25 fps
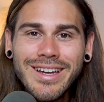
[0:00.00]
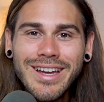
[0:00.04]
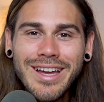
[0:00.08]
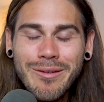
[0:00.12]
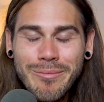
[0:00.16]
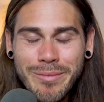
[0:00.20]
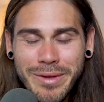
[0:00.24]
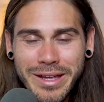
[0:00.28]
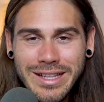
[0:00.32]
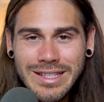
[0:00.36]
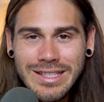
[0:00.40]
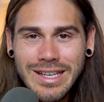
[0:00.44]

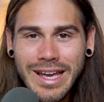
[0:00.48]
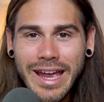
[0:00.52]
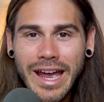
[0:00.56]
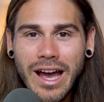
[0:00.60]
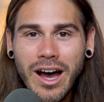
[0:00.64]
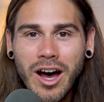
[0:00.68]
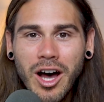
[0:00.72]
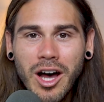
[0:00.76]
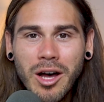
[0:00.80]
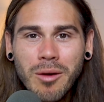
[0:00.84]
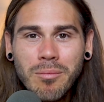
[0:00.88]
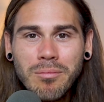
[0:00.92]
It means a
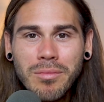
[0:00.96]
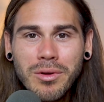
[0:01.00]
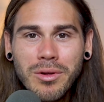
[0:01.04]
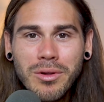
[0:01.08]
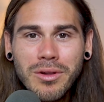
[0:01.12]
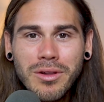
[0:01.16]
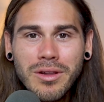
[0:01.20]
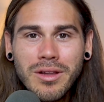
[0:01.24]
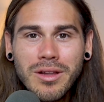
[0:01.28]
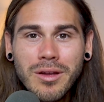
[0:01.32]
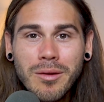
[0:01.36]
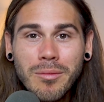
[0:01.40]

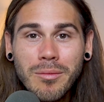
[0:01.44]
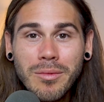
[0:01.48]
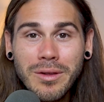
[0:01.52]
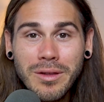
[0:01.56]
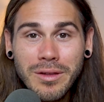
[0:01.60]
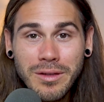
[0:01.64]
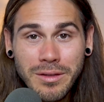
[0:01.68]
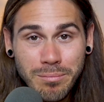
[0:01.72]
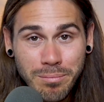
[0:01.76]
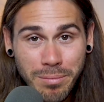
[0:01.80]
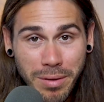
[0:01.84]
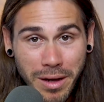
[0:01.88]
humble
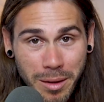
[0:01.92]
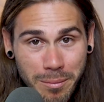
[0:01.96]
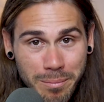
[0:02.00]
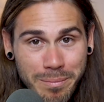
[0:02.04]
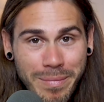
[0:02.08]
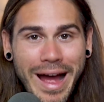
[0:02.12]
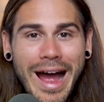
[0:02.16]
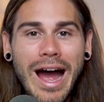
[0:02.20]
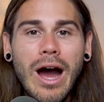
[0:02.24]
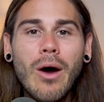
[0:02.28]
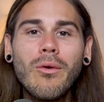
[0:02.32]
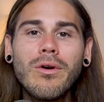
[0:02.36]
but
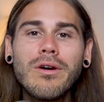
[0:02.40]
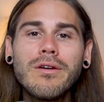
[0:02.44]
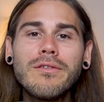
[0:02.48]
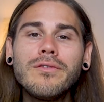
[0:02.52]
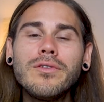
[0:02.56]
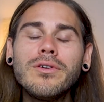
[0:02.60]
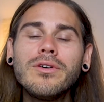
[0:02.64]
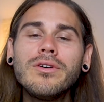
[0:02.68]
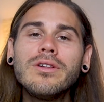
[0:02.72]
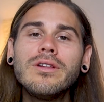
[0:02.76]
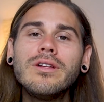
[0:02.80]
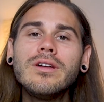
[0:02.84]

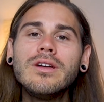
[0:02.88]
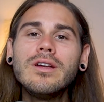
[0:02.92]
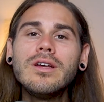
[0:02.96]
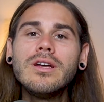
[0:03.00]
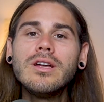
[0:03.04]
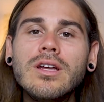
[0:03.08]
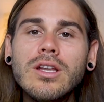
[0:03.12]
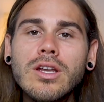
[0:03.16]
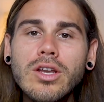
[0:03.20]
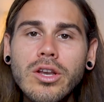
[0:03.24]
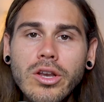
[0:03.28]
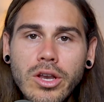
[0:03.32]
powerful
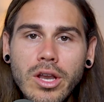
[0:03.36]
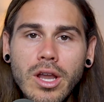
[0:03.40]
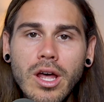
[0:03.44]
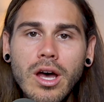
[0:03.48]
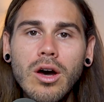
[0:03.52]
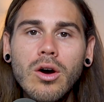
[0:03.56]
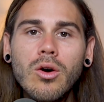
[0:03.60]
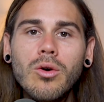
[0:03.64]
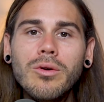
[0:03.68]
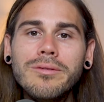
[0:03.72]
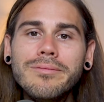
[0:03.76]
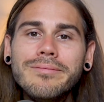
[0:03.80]

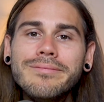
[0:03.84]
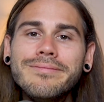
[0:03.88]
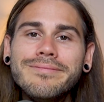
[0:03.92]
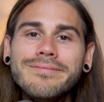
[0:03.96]
no